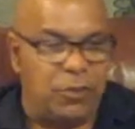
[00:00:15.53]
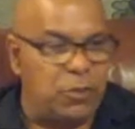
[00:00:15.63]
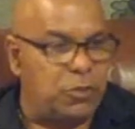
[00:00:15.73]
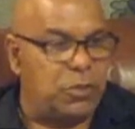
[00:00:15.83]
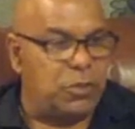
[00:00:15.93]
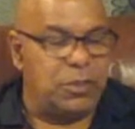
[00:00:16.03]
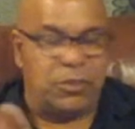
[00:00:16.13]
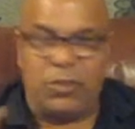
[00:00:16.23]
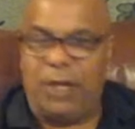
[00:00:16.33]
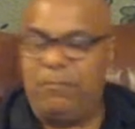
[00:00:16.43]
to the
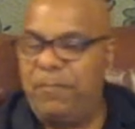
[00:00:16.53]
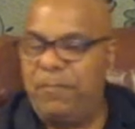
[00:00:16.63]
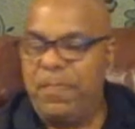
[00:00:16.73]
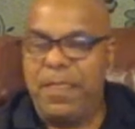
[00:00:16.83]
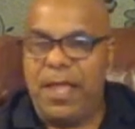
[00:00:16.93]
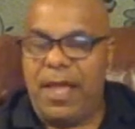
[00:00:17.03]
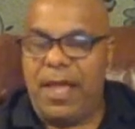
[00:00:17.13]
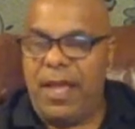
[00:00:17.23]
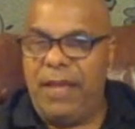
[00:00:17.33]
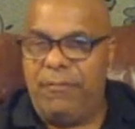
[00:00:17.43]
shop,
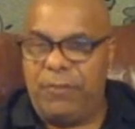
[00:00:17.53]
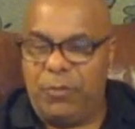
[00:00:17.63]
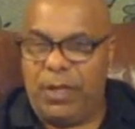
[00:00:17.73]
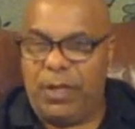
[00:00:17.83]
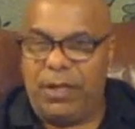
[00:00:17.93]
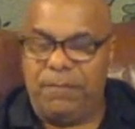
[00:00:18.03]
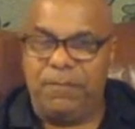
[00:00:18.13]
everywhere.